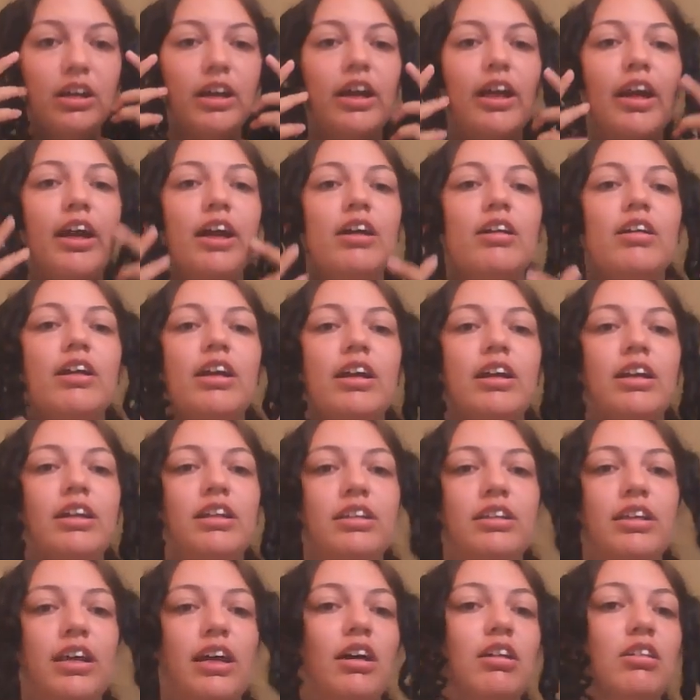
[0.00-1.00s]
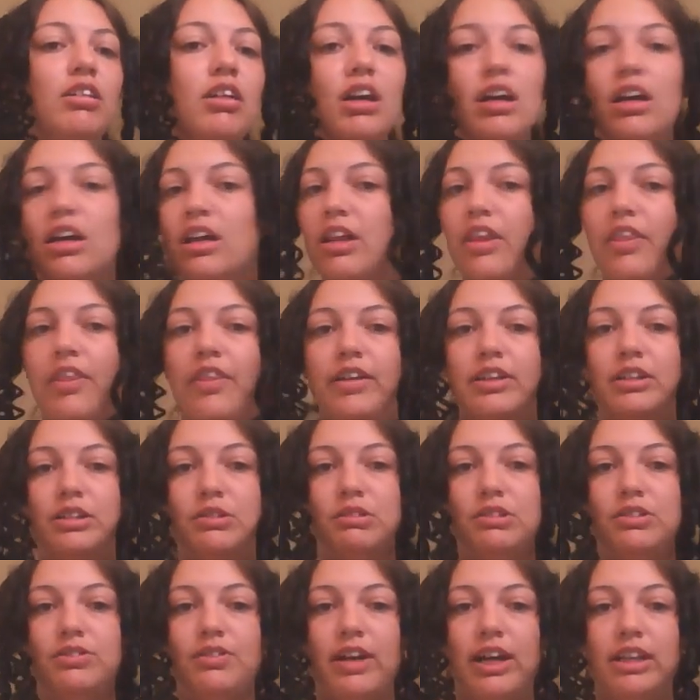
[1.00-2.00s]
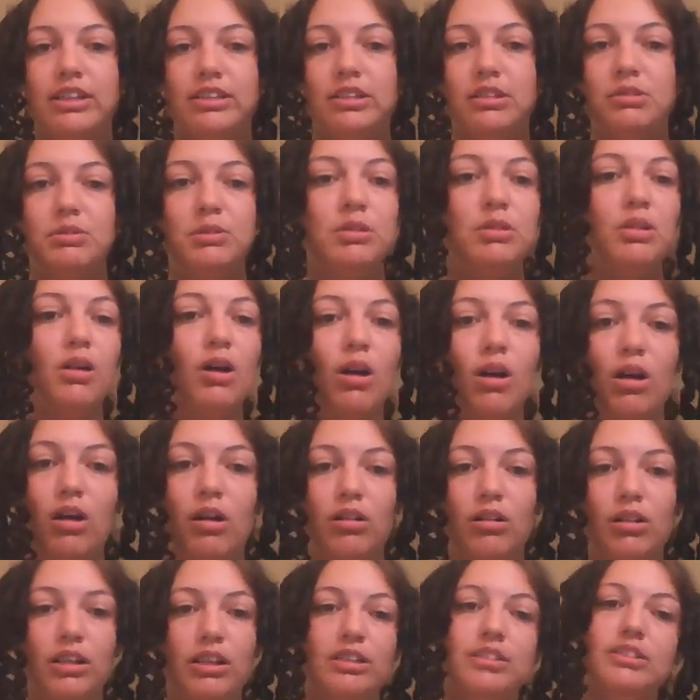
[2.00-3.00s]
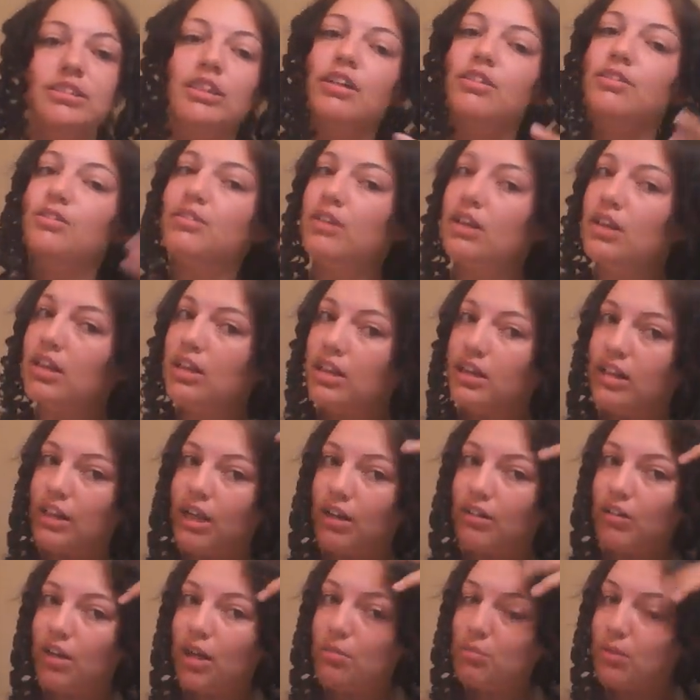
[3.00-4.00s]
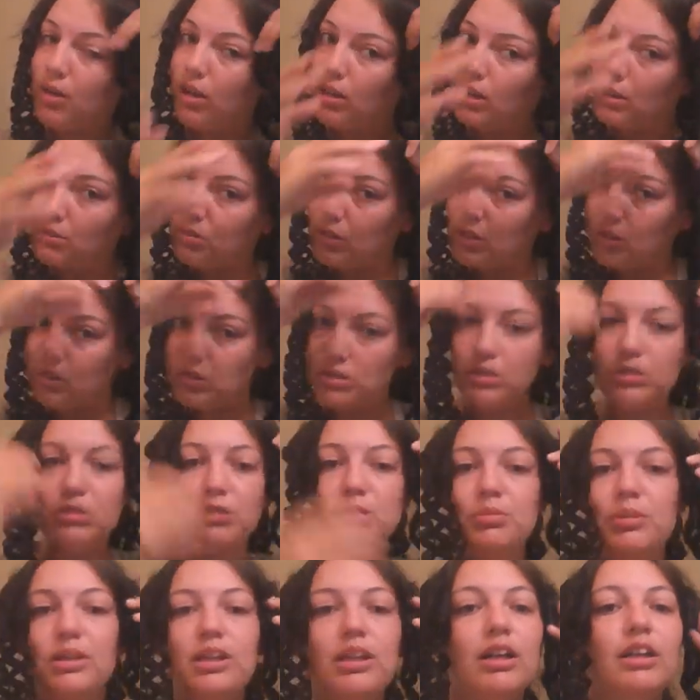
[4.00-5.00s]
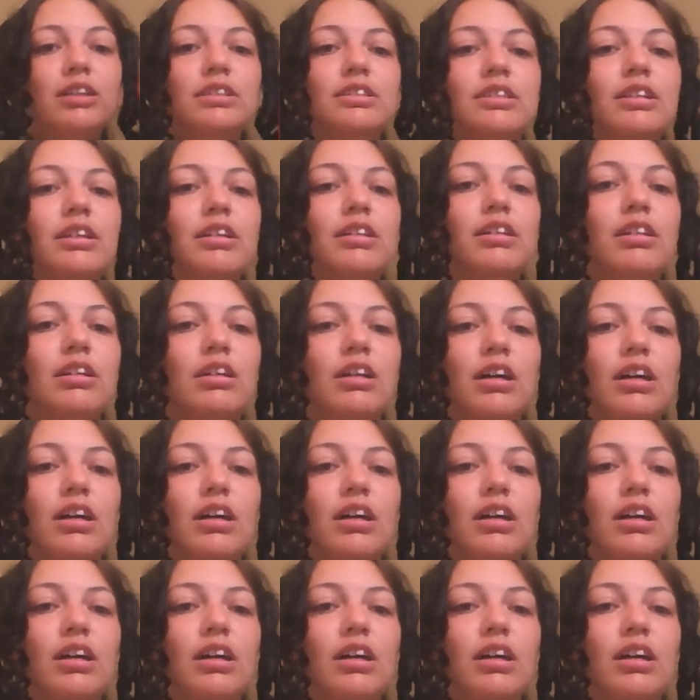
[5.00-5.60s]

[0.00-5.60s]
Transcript: hair hanging down. This was fashionable on itself. Now what I probably want to do, because they're